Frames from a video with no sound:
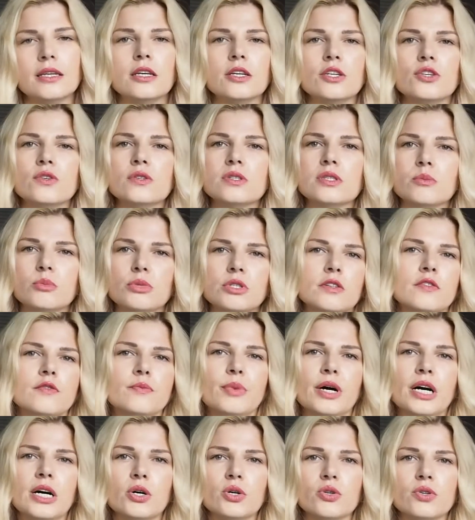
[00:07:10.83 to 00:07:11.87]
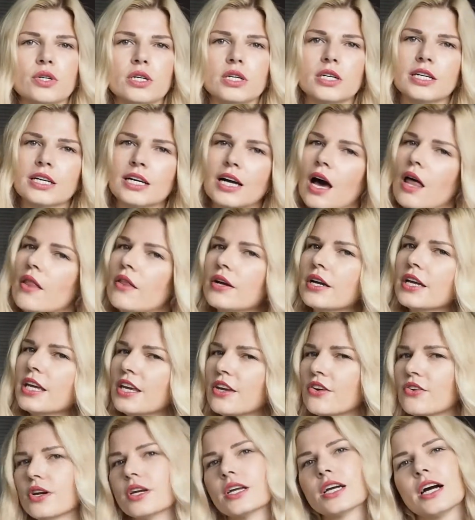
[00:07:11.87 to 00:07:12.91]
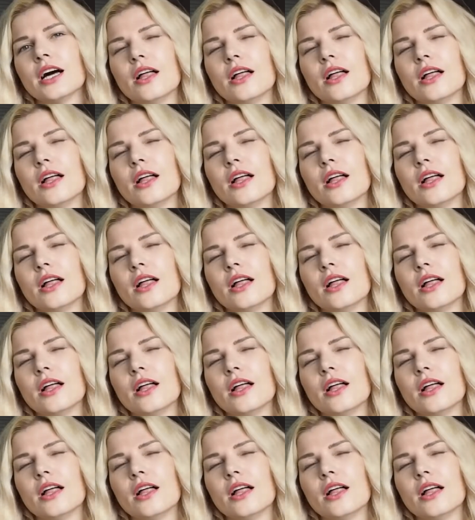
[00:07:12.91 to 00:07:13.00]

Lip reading: I use a bit of powder and a color here and a